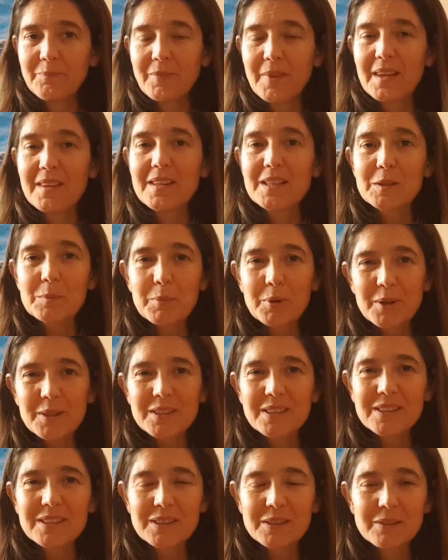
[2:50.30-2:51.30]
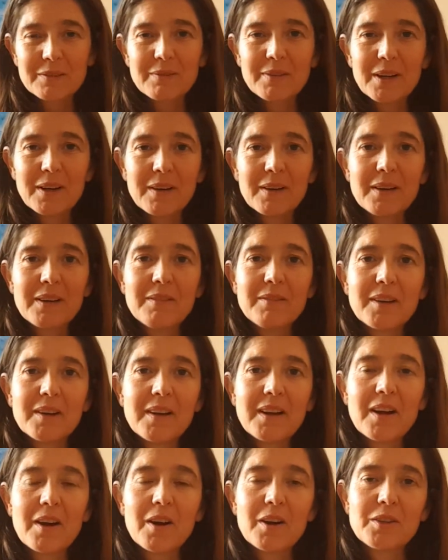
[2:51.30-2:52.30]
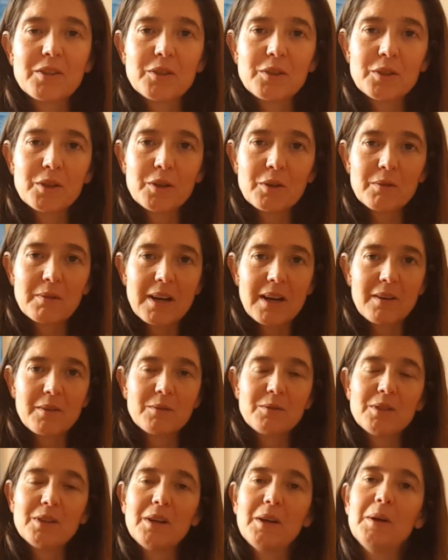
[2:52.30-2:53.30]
This process is very, very hard to turn around,